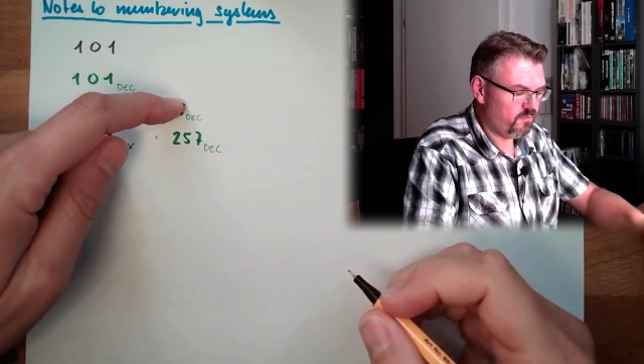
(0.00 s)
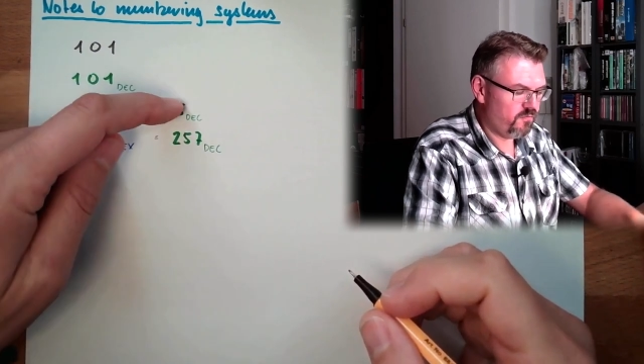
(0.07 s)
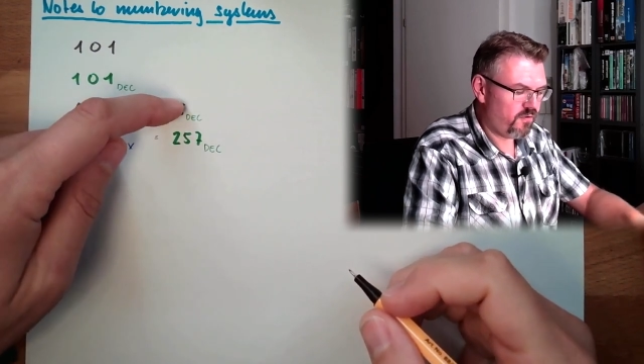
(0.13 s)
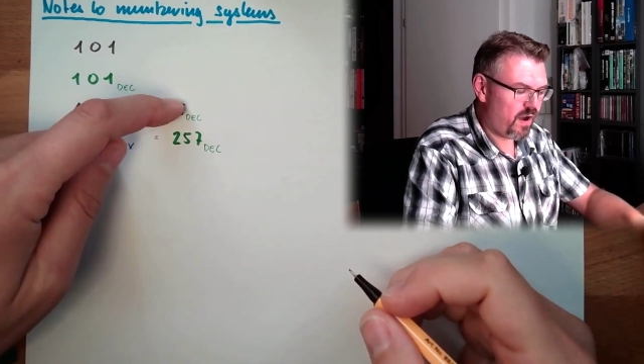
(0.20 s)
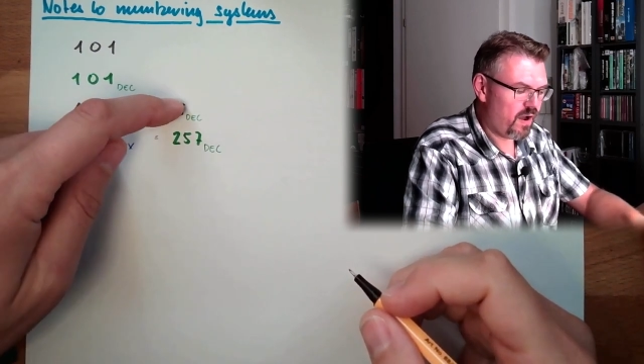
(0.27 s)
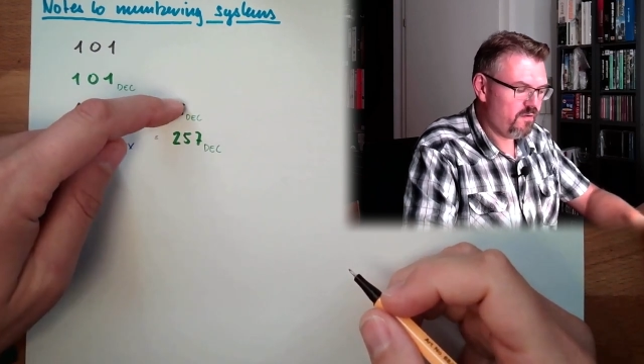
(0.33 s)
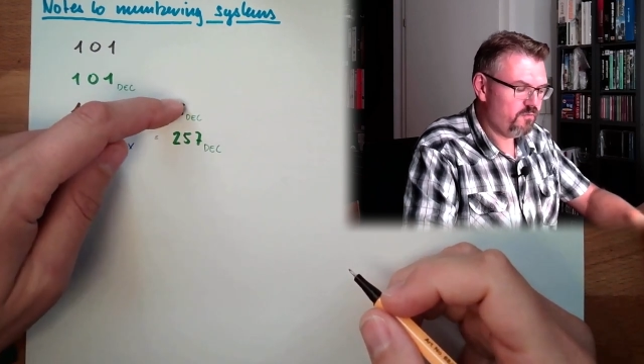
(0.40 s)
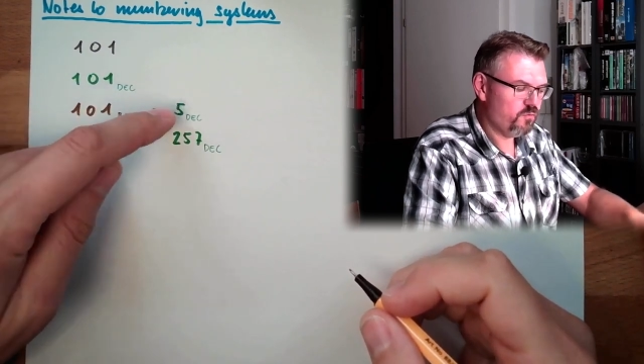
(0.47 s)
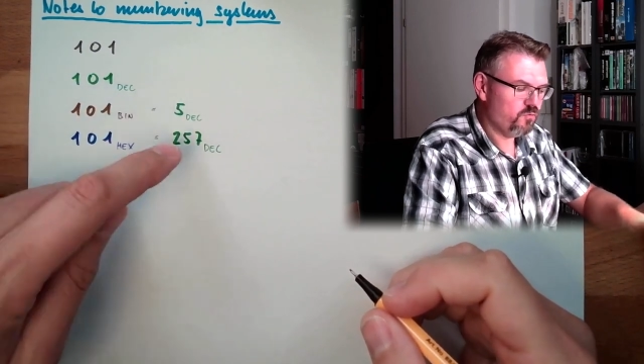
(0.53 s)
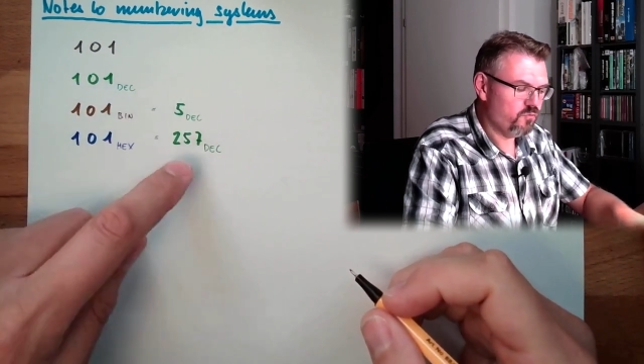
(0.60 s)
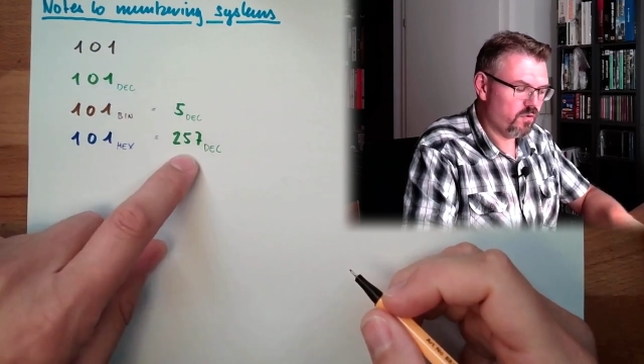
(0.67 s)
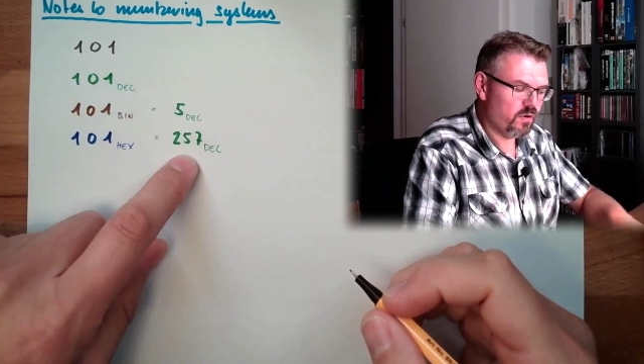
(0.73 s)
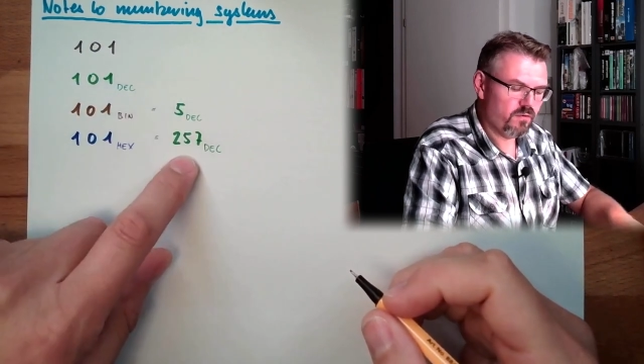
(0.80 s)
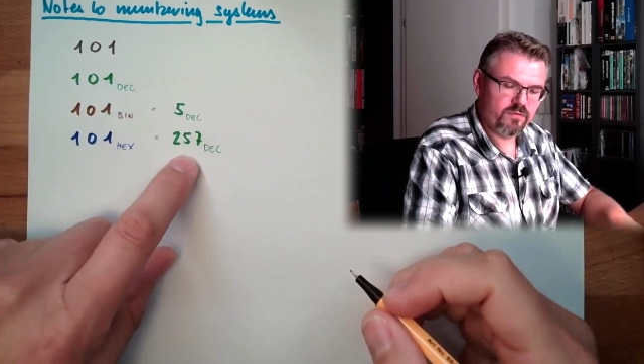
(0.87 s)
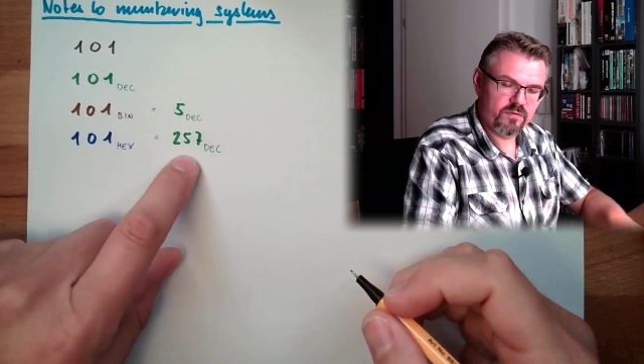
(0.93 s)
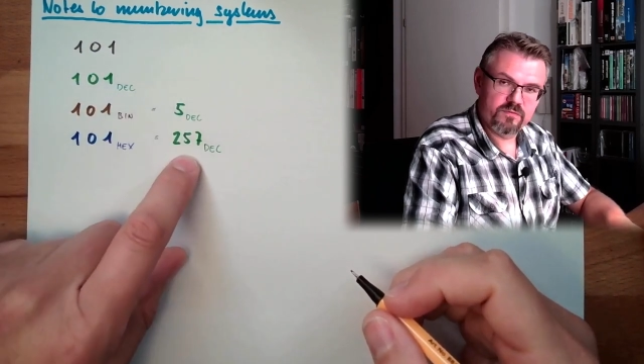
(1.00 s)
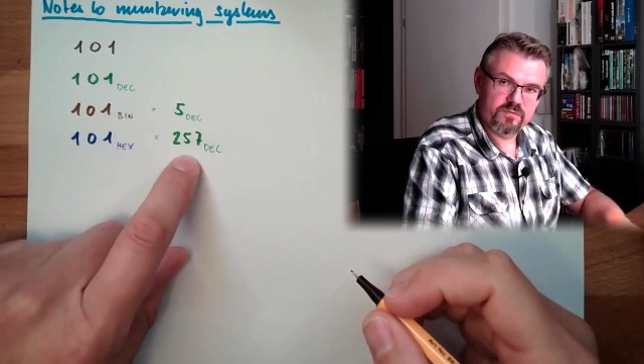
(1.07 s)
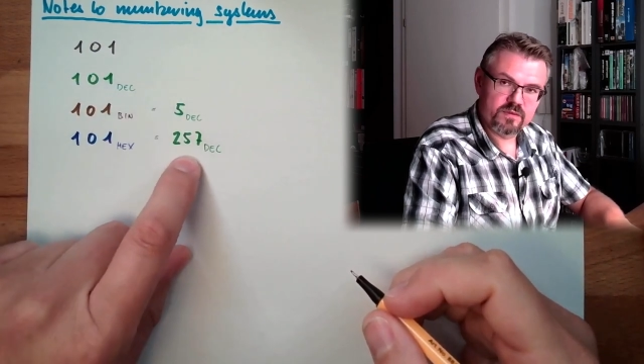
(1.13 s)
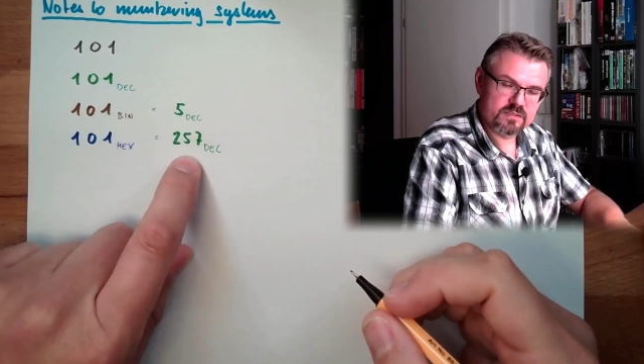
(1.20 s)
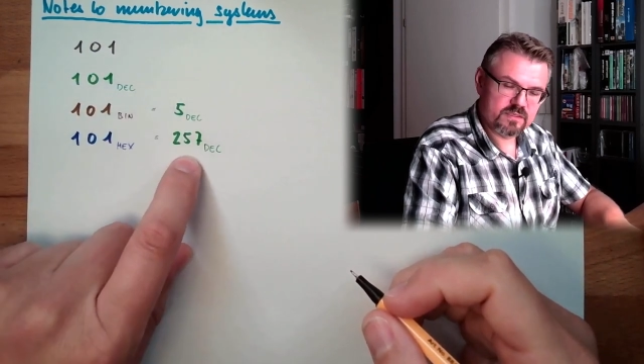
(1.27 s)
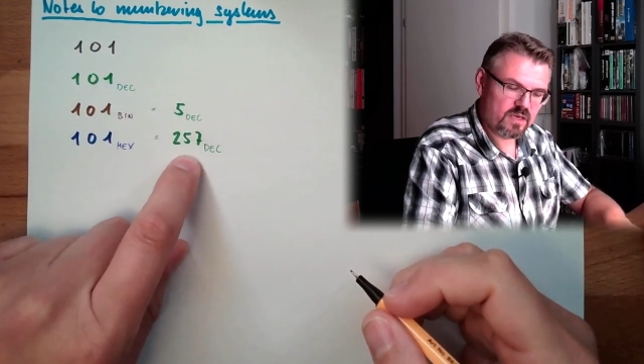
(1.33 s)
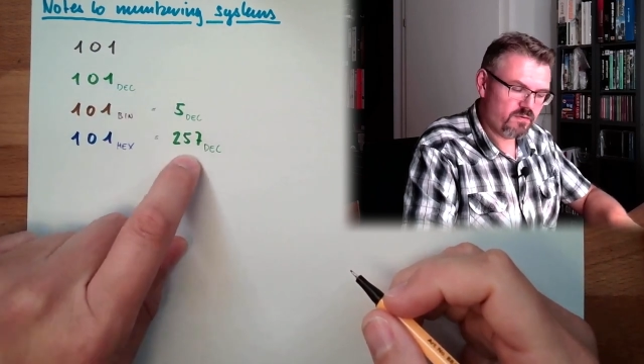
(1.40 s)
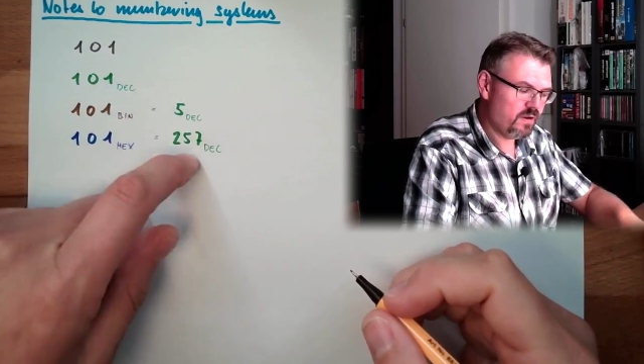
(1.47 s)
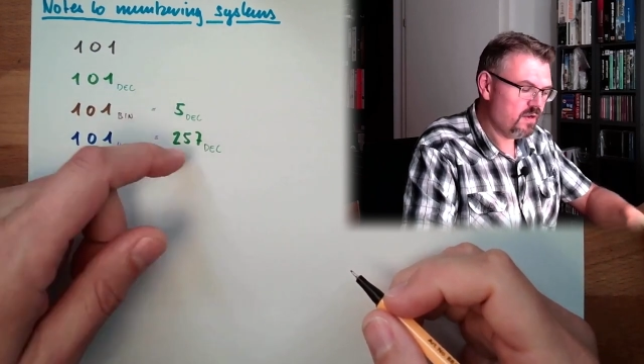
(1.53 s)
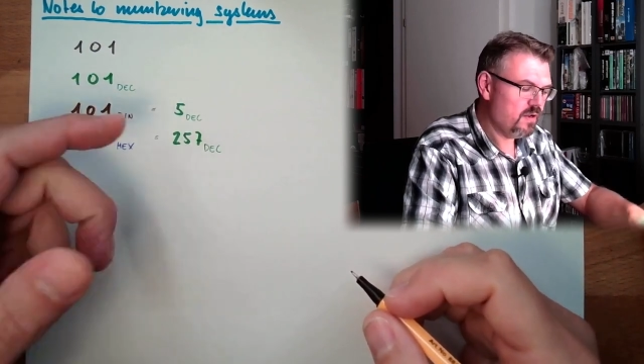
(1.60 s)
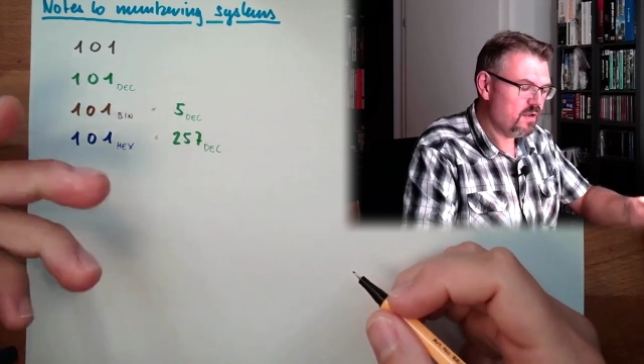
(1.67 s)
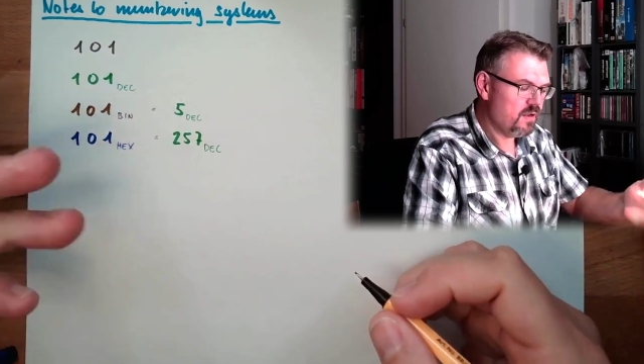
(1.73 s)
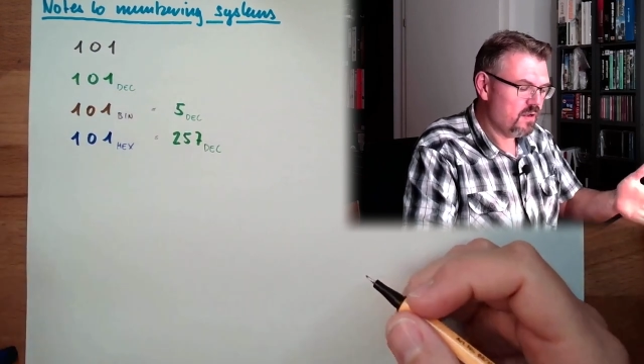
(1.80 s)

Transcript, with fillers: five to two hundred fifty-seven.